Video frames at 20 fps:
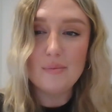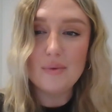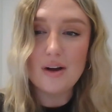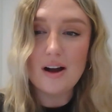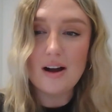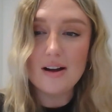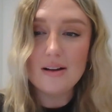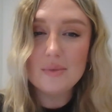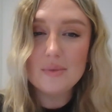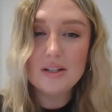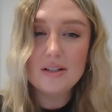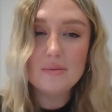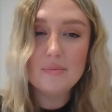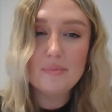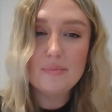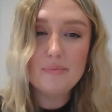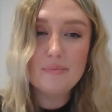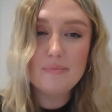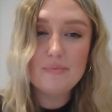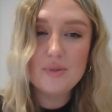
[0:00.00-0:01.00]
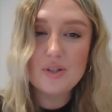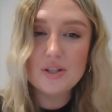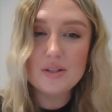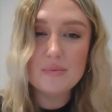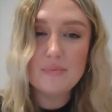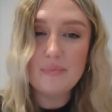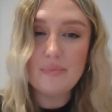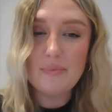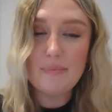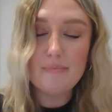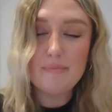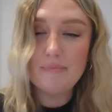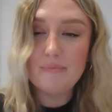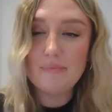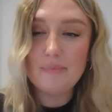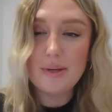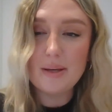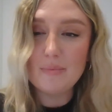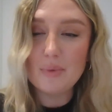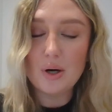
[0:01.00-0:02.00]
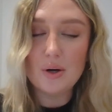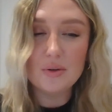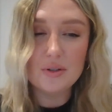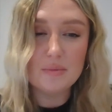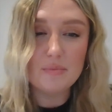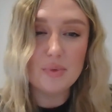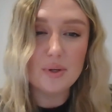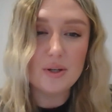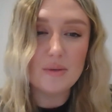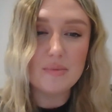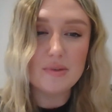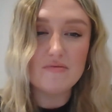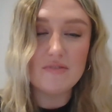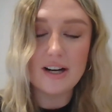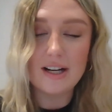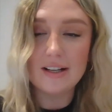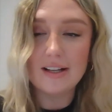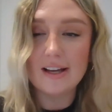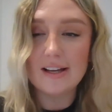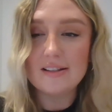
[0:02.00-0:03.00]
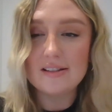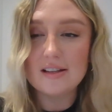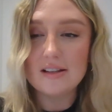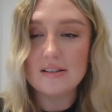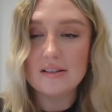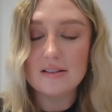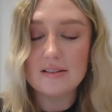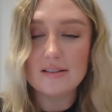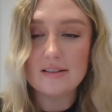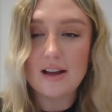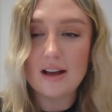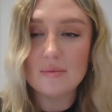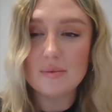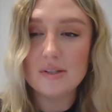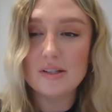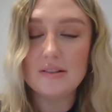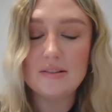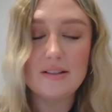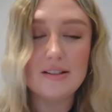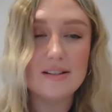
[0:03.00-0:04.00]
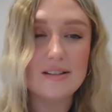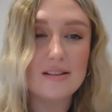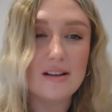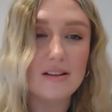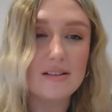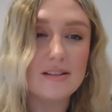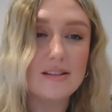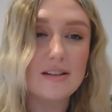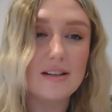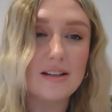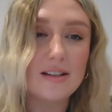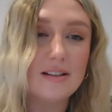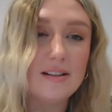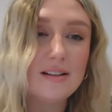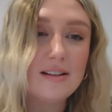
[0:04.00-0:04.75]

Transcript: I'm going to just be bold and put him in relegated because it's absolutely disgusting.